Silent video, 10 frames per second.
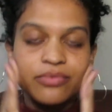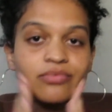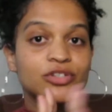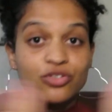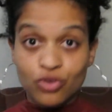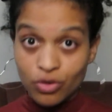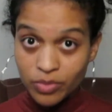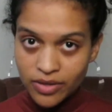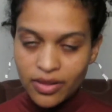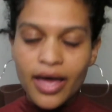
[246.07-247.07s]
which is
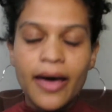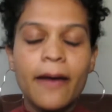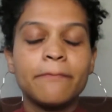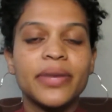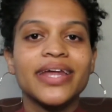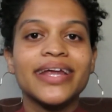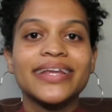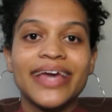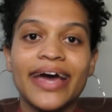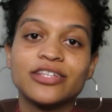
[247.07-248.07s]
normal, but it
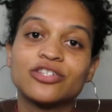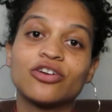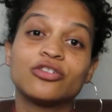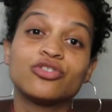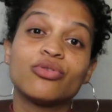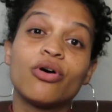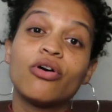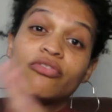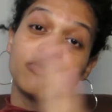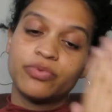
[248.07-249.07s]
can start to
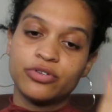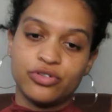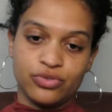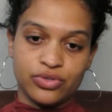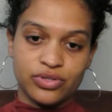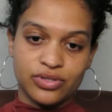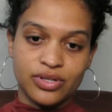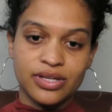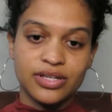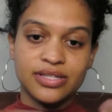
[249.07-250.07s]
overproduce
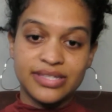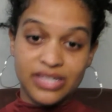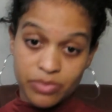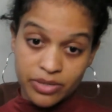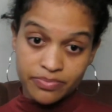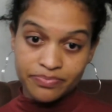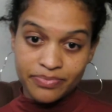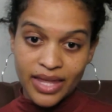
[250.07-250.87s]
sebum.